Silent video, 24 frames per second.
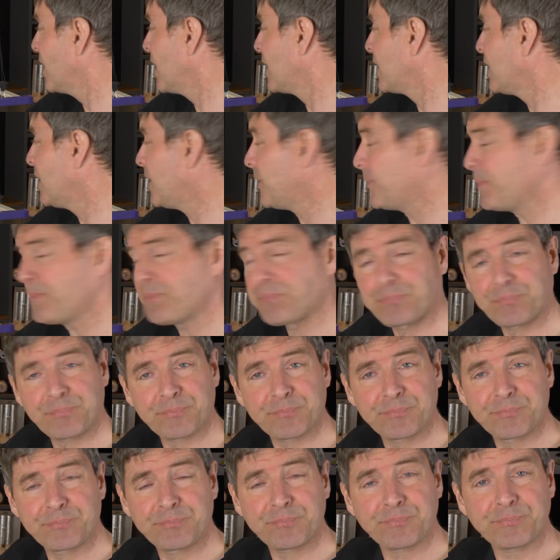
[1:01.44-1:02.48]
like.
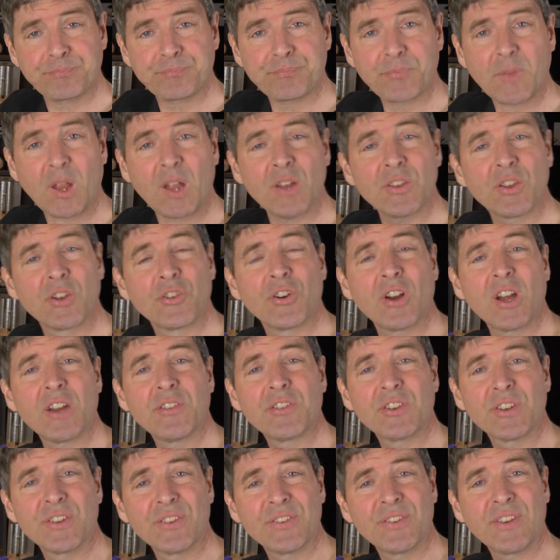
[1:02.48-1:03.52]
The
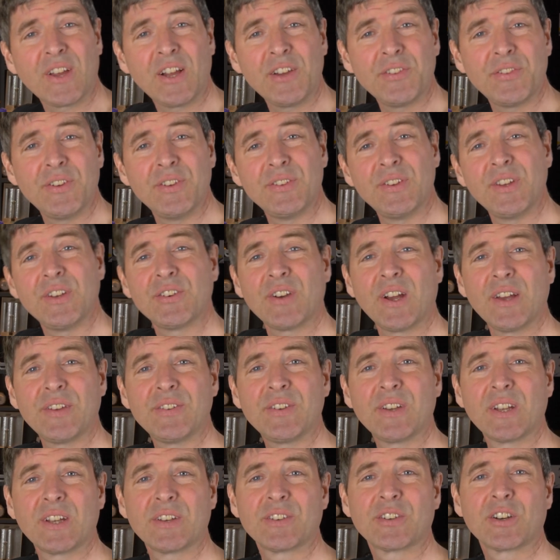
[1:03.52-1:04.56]
driver itself is
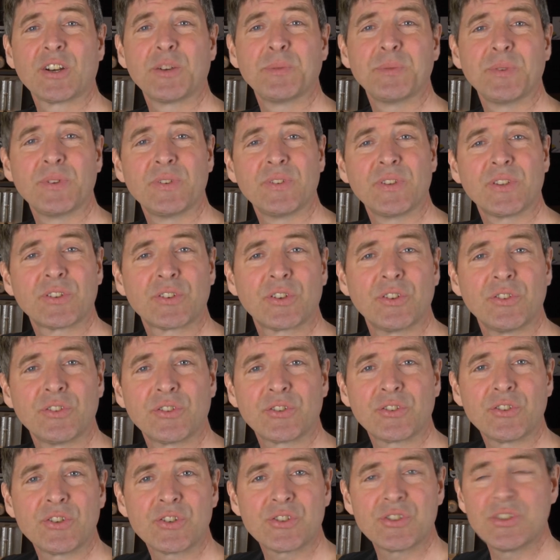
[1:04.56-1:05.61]
interesting in terms of its
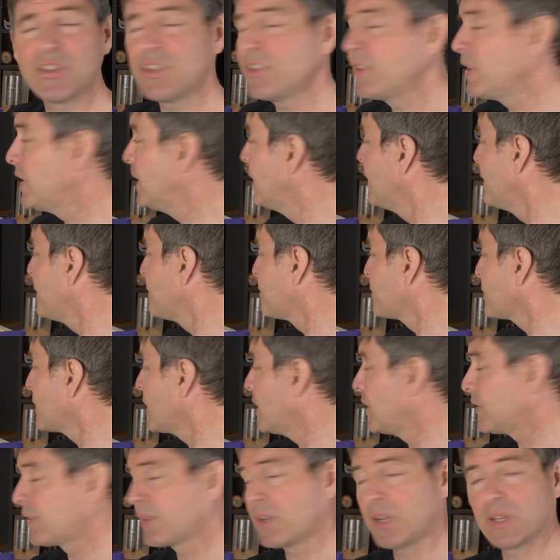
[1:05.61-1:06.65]
construction.
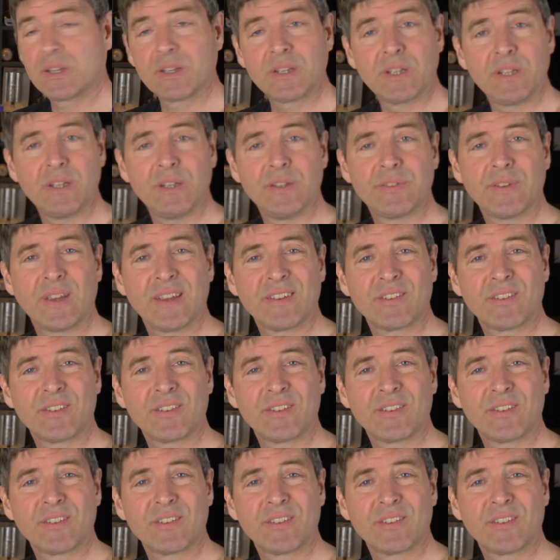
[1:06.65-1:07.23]
It's got these